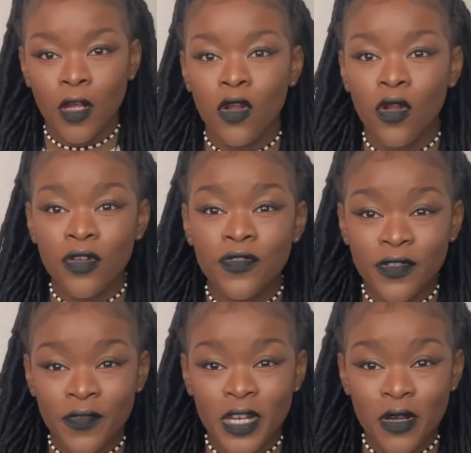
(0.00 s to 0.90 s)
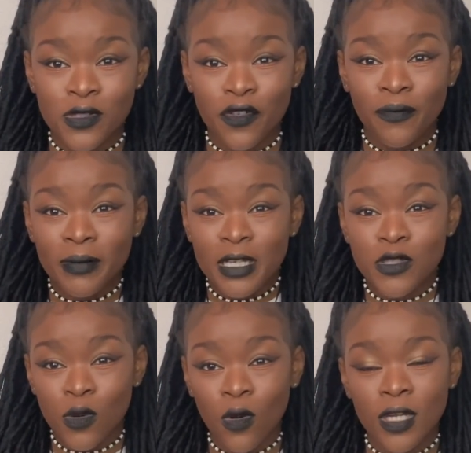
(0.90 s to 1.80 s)
A lot of the videos of me
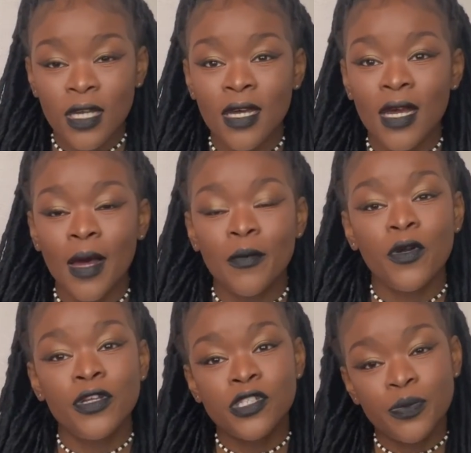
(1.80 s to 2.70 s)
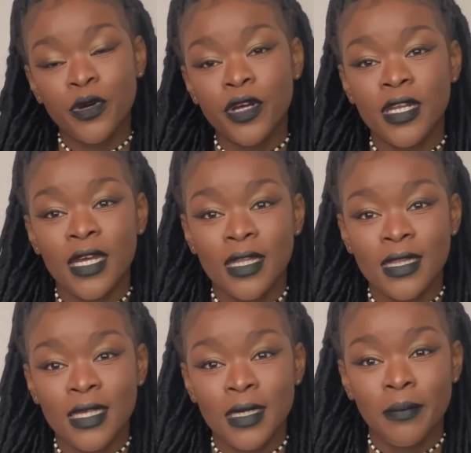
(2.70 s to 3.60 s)
talking I'm going to put in
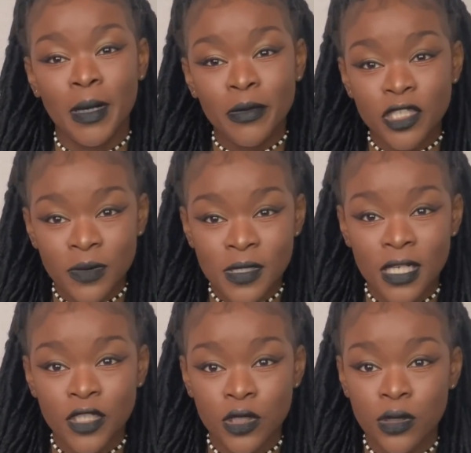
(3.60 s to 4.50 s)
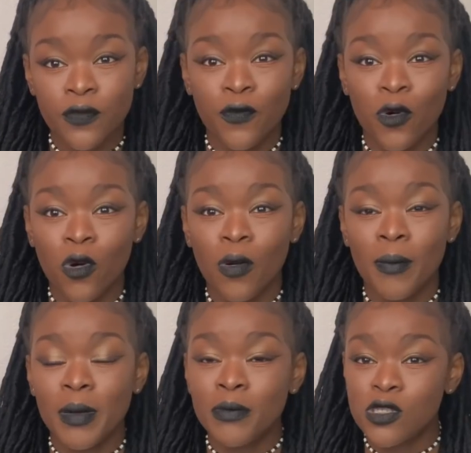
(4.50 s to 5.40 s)
the membership section for
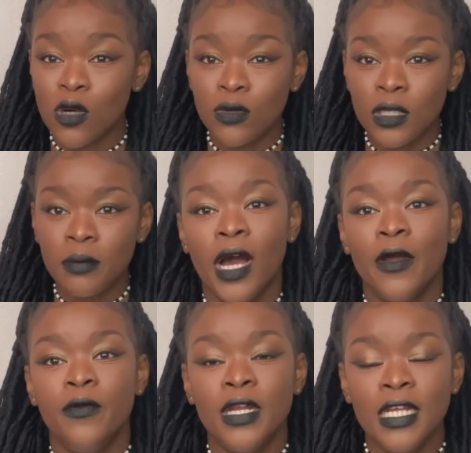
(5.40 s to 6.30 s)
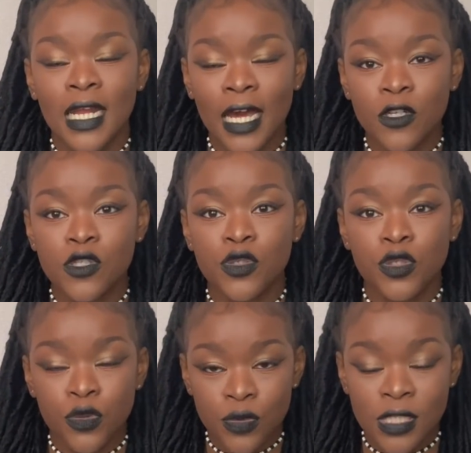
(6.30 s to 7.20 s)
members only. I really like to
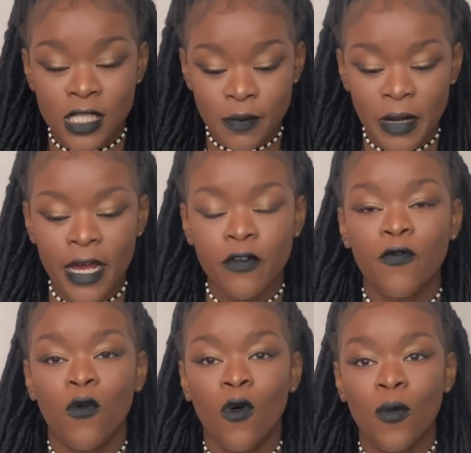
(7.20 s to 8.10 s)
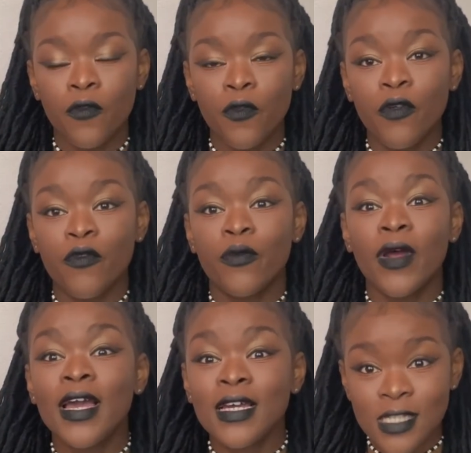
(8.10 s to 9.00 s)
use this platform for a
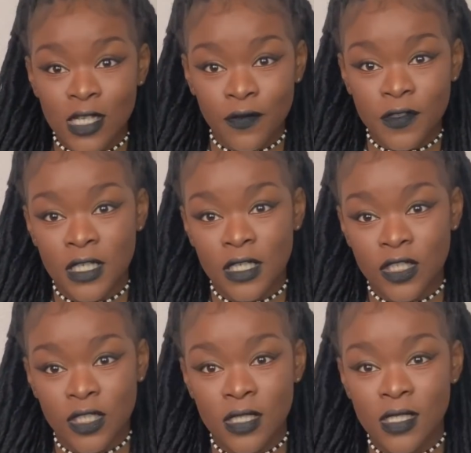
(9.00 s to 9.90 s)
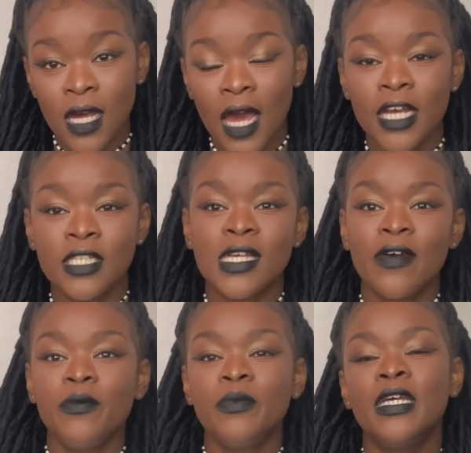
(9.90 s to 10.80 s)
variety of teachers. I just
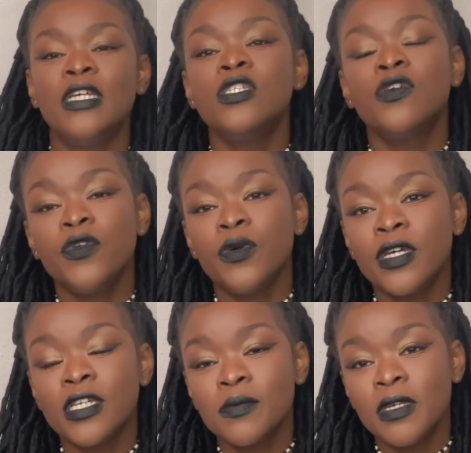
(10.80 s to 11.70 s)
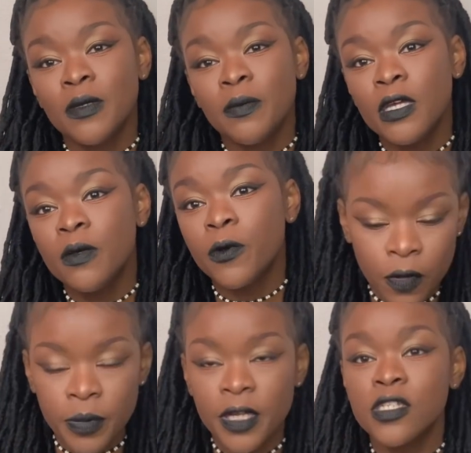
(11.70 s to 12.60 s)
haven't been interviewing as many
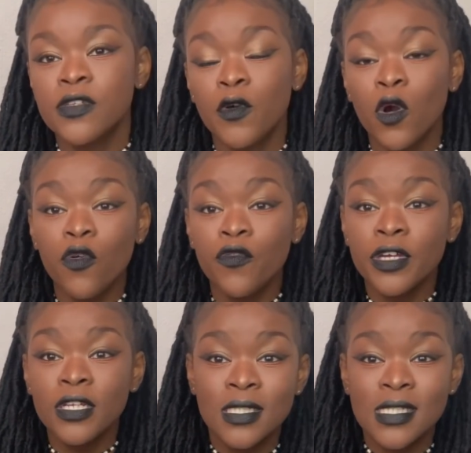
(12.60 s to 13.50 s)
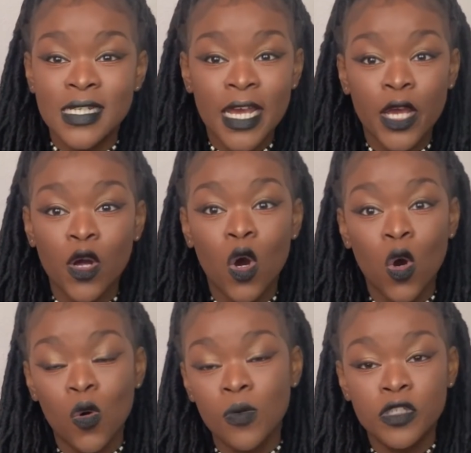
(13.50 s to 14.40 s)
people because of COVID, staying
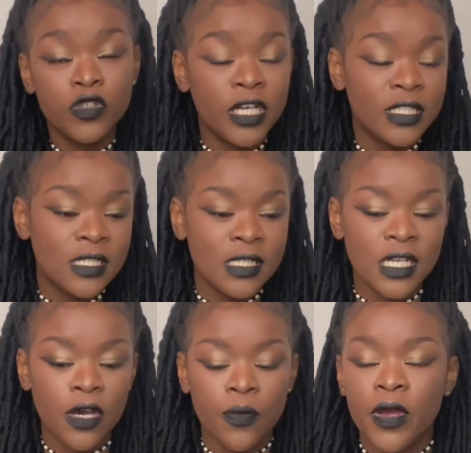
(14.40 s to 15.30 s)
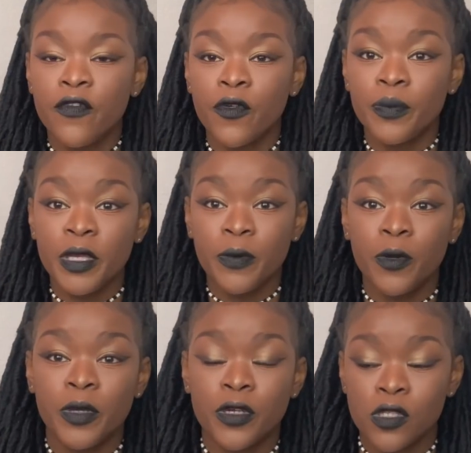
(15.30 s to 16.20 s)
home and trying to stay away from people,
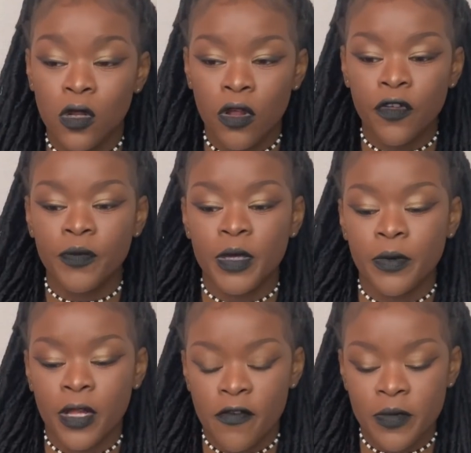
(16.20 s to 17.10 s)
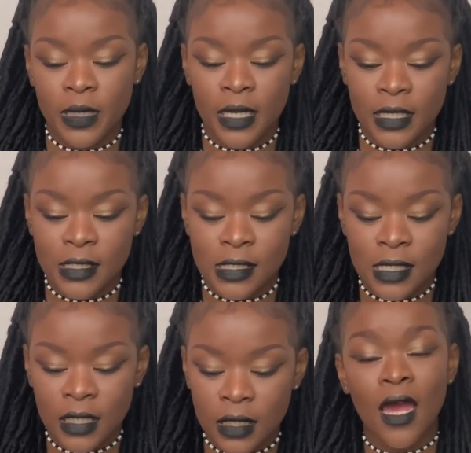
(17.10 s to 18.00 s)
because a lot of people have been getting
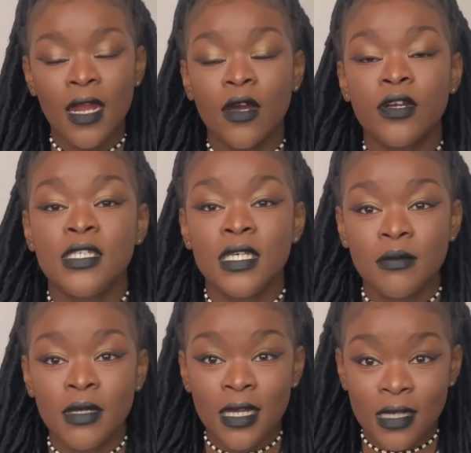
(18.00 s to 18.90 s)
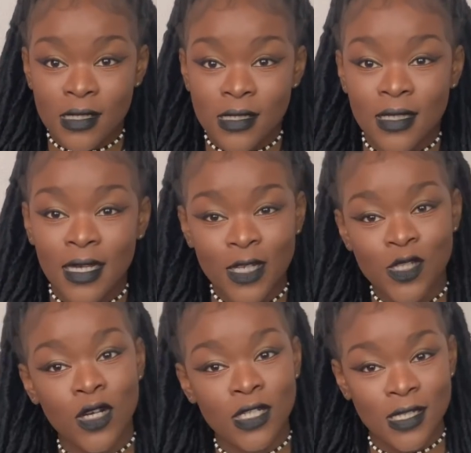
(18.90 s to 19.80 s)
sick, and our team is
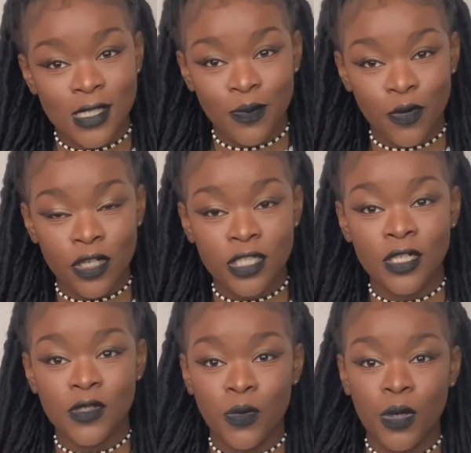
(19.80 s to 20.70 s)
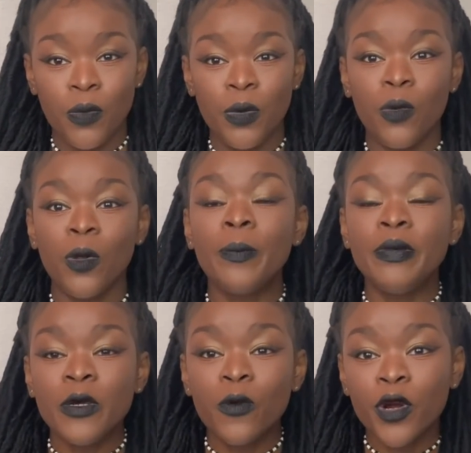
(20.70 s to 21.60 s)
kickstarting some projects where we will
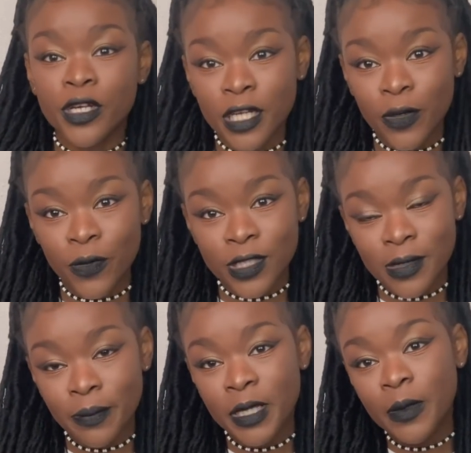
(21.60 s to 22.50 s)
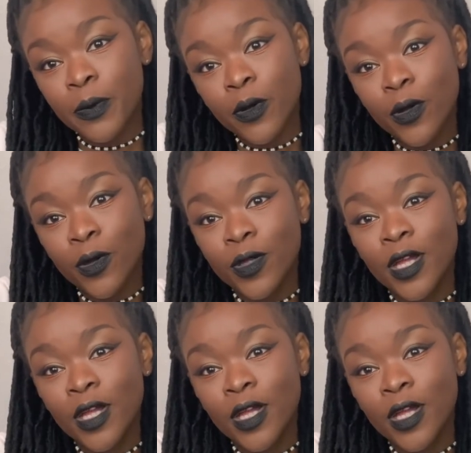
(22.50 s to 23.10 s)
be working with some people,